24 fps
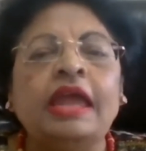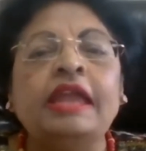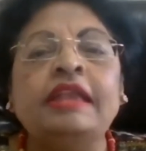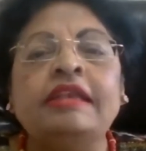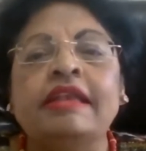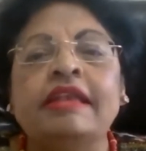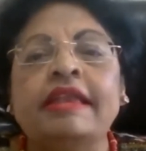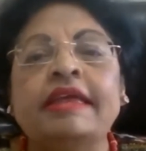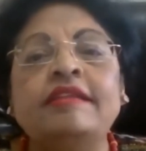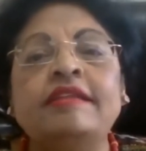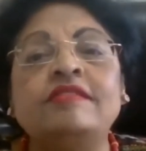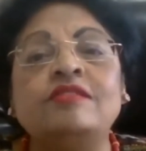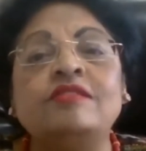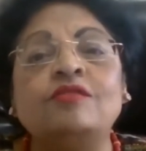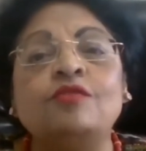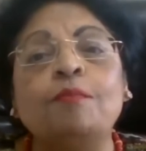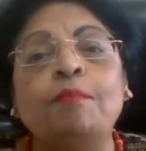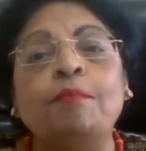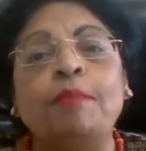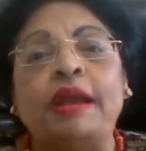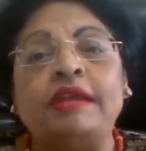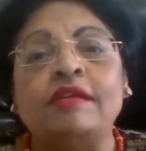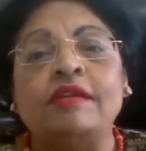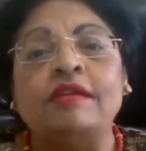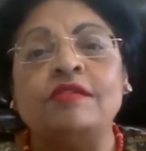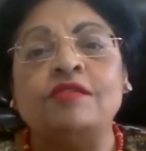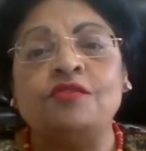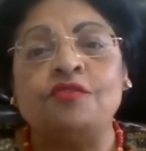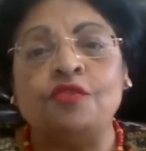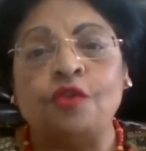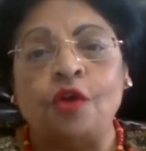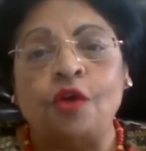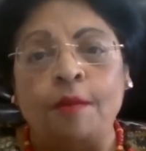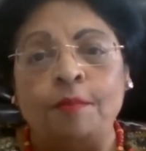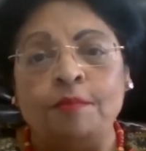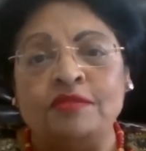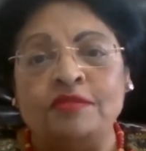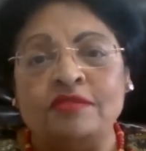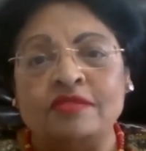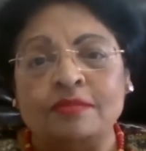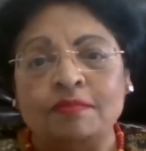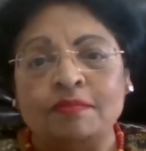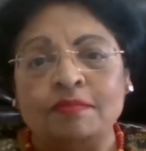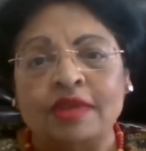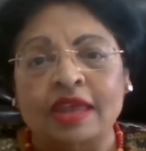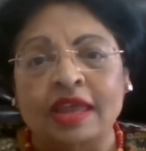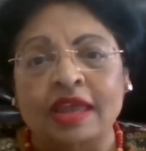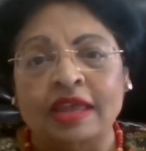it leads to better
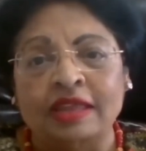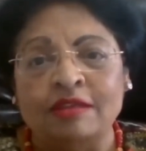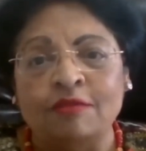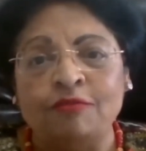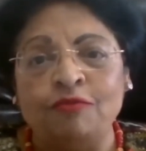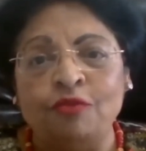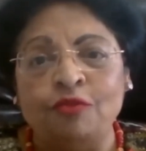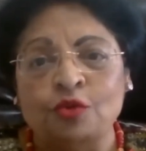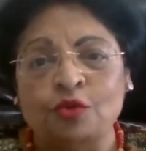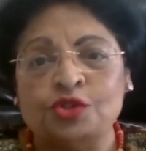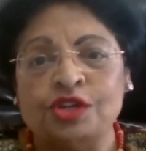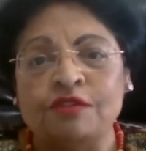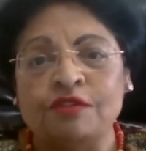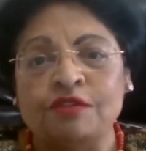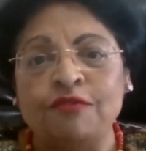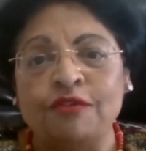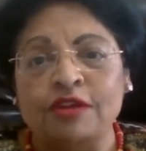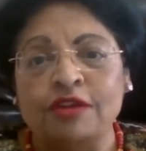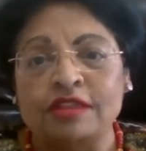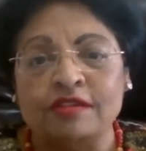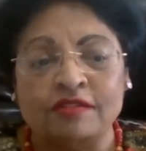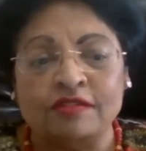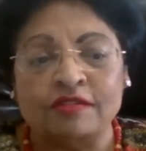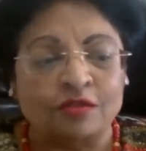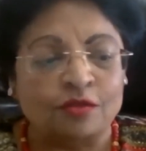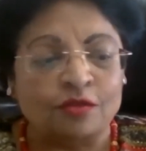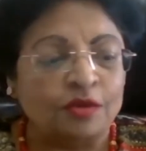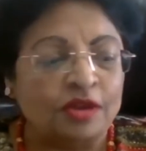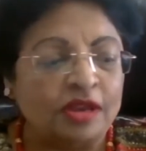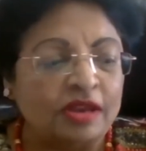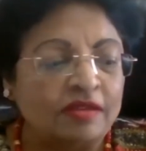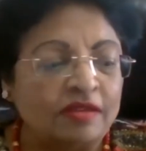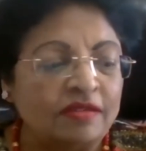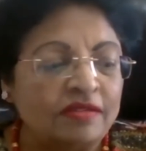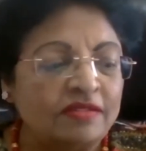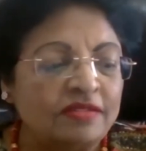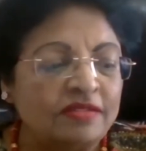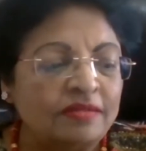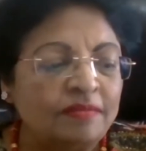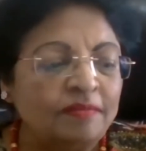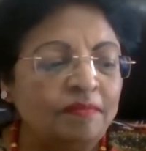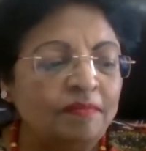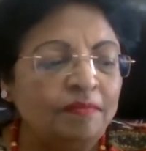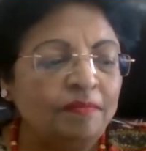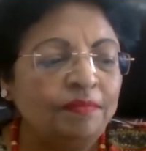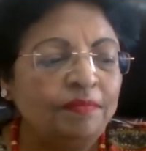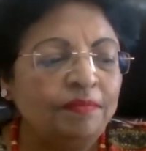jobs in the future for the students.